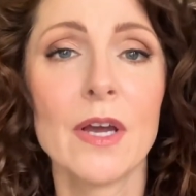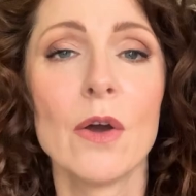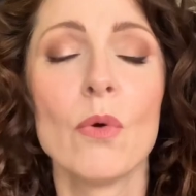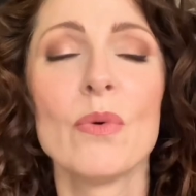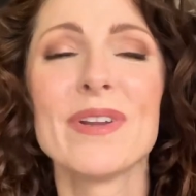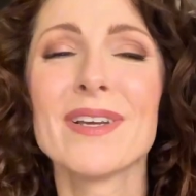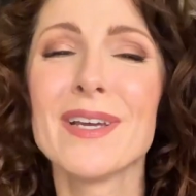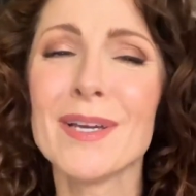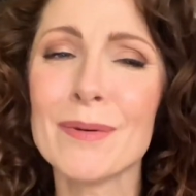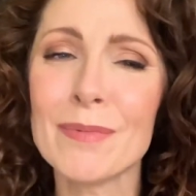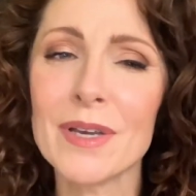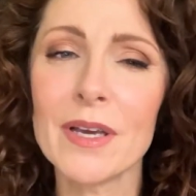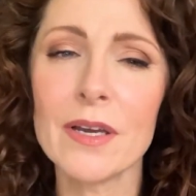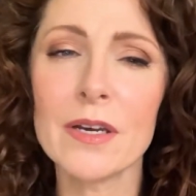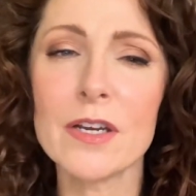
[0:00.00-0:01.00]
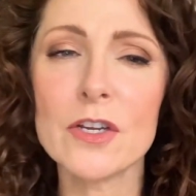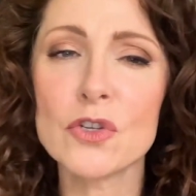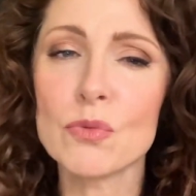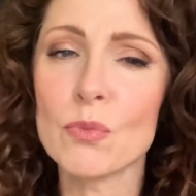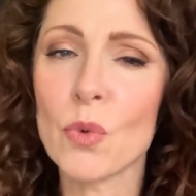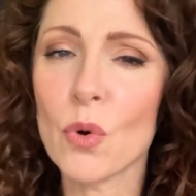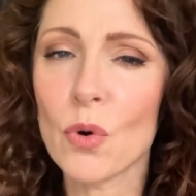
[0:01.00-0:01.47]
With GimKit, it's
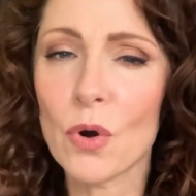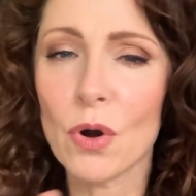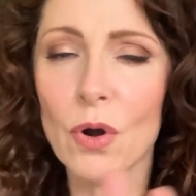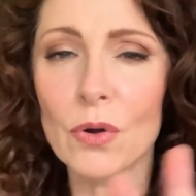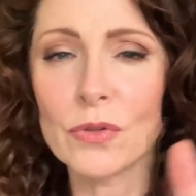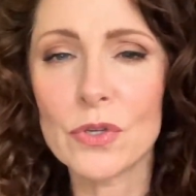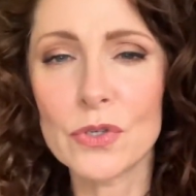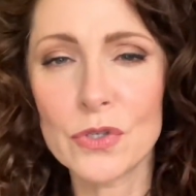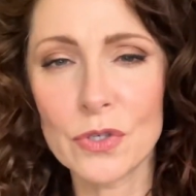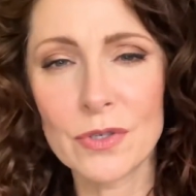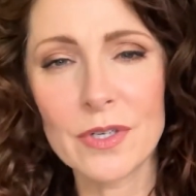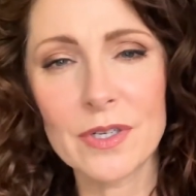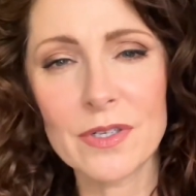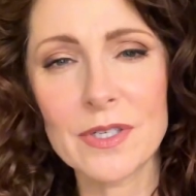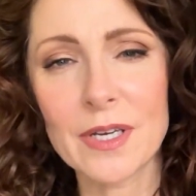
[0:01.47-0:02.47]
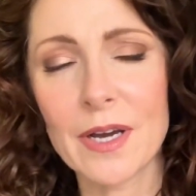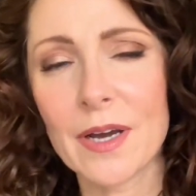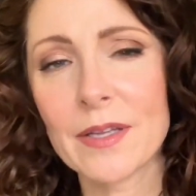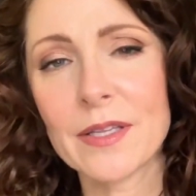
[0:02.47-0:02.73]
more on the student side.